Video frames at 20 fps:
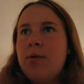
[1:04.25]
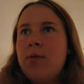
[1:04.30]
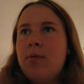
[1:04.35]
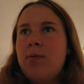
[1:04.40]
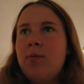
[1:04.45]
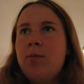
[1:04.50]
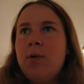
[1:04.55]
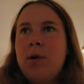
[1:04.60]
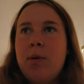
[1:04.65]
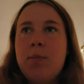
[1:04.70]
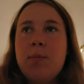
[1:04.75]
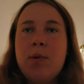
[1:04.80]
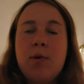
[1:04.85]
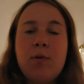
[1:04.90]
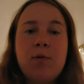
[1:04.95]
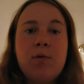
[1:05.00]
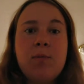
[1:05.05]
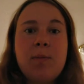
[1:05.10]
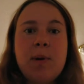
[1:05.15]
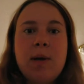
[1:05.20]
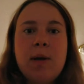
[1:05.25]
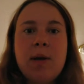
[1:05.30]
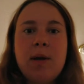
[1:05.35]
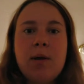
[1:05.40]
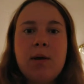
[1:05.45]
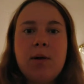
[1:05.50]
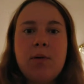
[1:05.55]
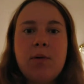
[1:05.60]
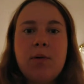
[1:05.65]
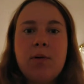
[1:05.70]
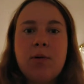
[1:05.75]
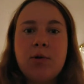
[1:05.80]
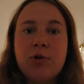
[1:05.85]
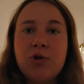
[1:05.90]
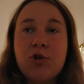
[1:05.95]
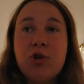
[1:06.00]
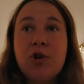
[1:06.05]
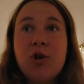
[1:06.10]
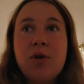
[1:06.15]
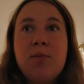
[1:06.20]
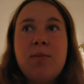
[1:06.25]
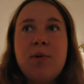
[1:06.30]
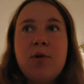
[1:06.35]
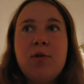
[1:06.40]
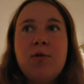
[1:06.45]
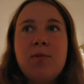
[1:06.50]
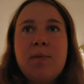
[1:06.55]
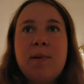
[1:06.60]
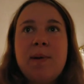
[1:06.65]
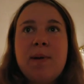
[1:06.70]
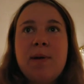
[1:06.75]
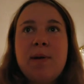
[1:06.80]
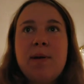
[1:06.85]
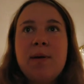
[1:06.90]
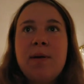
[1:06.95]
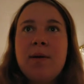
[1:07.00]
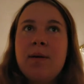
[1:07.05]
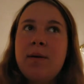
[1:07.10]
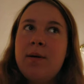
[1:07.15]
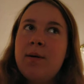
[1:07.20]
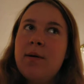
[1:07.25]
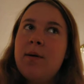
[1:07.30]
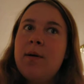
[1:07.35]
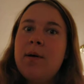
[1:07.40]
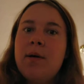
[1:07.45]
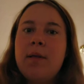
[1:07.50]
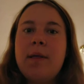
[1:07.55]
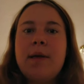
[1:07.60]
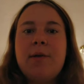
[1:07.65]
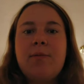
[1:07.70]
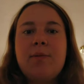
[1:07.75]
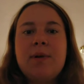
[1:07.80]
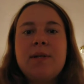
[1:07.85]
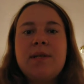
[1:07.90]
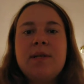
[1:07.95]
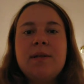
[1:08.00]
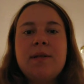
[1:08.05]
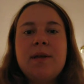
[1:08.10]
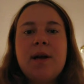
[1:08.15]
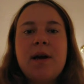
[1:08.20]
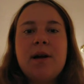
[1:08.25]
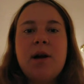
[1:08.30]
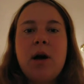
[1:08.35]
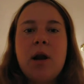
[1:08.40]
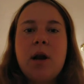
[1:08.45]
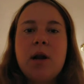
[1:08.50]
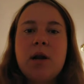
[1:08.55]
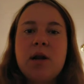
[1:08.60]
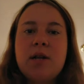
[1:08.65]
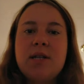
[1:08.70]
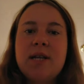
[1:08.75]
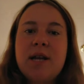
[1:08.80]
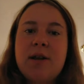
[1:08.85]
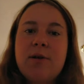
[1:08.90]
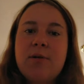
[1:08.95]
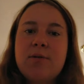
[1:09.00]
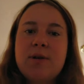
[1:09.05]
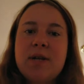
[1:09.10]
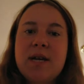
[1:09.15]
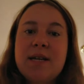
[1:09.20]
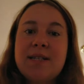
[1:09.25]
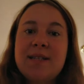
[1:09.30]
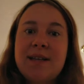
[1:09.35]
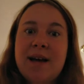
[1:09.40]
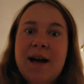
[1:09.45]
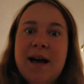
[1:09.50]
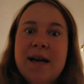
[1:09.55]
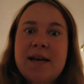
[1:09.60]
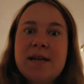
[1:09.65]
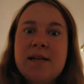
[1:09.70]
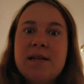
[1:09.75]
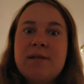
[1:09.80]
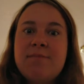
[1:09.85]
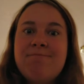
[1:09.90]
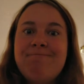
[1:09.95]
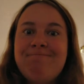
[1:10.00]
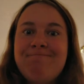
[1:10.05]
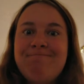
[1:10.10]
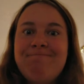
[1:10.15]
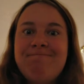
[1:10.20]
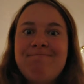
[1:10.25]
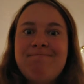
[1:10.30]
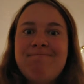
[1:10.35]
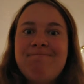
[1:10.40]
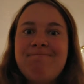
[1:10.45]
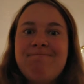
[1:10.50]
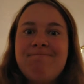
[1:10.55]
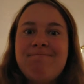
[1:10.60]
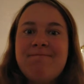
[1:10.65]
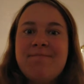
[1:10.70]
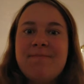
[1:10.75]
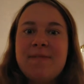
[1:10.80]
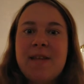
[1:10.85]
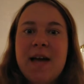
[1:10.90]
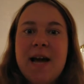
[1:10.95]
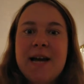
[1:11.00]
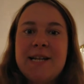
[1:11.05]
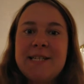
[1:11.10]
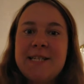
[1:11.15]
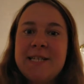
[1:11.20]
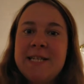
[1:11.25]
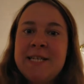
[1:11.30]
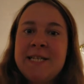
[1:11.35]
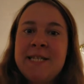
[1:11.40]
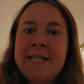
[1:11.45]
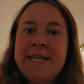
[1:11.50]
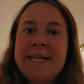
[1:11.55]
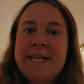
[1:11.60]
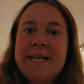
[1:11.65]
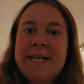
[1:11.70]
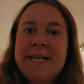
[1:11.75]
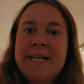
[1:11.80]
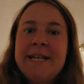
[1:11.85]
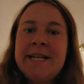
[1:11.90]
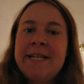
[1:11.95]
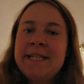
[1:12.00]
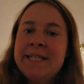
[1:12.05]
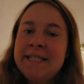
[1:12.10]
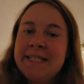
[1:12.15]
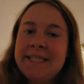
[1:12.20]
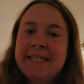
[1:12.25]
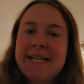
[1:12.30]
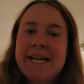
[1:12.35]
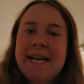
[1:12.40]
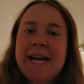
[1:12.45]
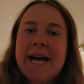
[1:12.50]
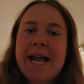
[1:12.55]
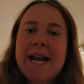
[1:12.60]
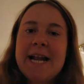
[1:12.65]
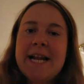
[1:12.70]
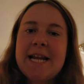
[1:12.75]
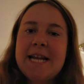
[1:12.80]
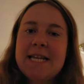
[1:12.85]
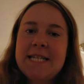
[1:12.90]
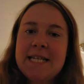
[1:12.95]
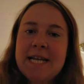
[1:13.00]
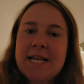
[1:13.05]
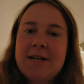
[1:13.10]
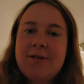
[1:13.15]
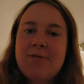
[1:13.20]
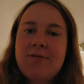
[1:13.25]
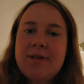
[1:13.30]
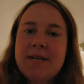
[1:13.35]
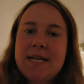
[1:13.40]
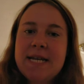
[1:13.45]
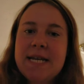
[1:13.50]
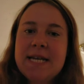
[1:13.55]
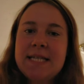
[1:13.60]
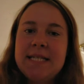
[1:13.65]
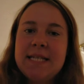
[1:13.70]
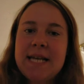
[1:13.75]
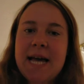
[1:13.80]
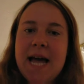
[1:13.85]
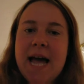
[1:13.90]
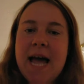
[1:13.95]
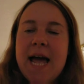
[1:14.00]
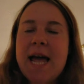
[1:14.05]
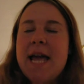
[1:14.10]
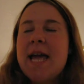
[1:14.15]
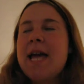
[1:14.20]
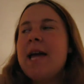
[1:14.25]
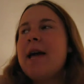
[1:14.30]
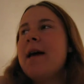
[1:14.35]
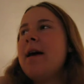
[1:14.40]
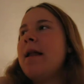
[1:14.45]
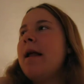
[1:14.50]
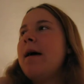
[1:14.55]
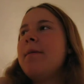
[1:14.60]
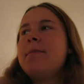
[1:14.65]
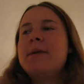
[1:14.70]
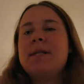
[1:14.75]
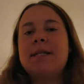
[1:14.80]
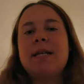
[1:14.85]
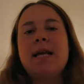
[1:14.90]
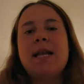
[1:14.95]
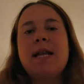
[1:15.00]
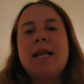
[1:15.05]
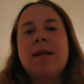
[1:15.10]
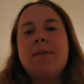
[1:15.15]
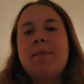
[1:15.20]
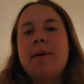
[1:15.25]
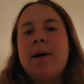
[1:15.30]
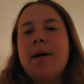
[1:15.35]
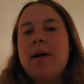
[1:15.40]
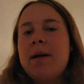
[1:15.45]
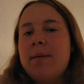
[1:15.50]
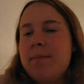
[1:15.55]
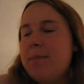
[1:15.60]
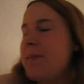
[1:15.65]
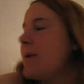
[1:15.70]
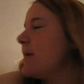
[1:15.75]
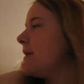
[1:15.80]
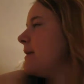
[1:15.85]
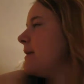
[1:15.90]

would amuse me or should amuse me. Like recently I got a Nintendo DSi. I did indeed. I got a Nintendo DSi and I'm excited about it. But